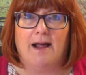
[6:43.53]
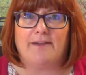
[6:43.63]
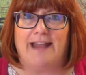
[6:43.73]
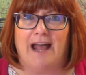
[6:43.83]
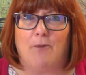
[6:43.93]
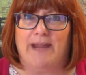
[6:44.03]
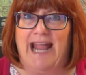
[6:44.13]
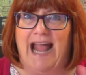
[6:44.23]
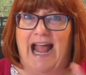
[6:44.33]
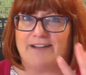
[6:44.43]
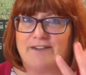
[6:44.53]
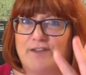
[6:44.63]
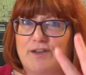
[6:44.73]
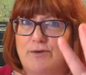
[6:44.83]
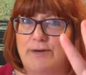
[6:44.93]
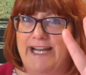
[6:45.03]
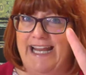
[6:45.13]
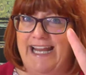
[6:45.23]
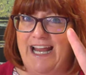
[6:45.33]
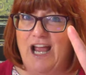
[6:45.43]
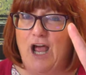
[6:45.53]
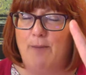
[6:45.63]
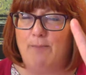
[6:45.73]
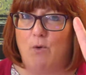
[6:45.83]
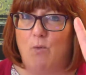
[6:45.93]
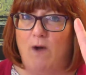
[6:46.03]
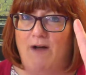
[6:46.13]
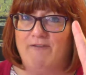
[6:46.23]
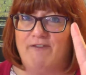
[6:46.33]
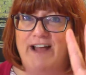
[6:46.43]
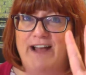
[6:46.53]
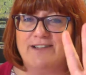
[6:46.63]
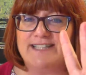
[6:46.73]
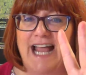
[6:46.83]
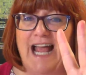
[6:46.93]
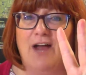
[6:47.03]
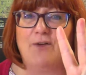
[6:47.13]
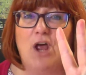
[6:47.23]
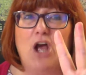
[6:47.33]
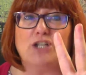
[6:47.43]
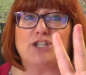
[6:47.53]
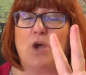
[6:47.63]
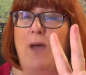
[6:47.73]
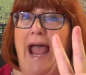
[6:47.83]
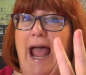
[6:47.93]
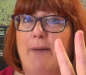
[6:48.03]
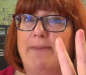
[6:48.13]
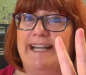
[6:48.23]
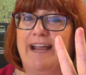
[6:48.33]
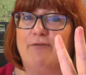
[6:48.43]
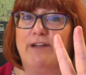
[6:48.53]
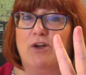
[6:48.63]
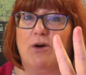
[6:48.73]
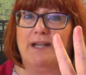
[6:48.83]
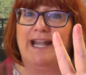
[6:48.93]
Now we had 3, but 1 fell down. So how many have we got